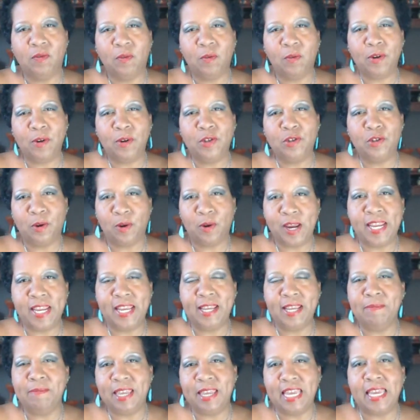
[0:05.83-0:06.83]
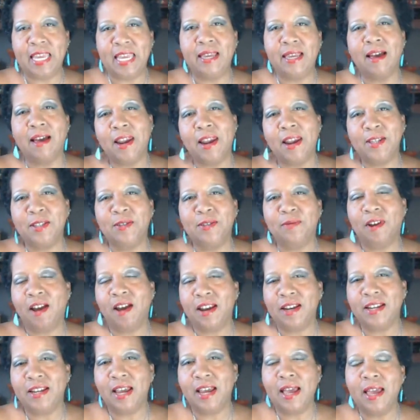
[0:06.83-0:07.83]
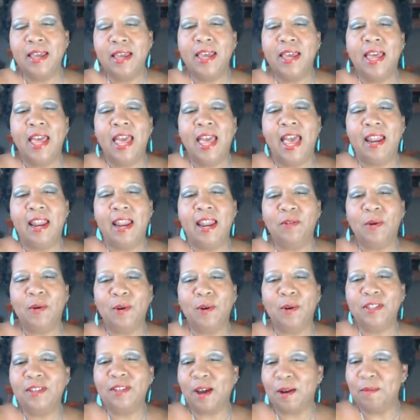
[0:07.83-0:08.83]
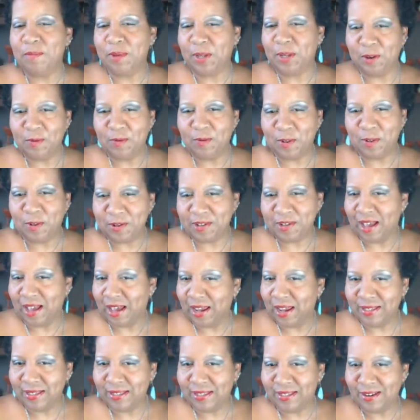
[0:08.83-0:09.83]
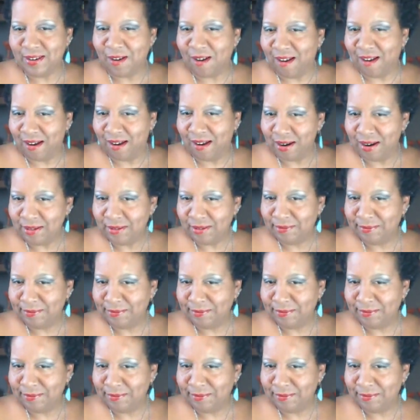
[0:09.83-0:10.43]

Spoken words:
for joining me, Goddess Rhonda, and of course, our beautiful Goddess Star.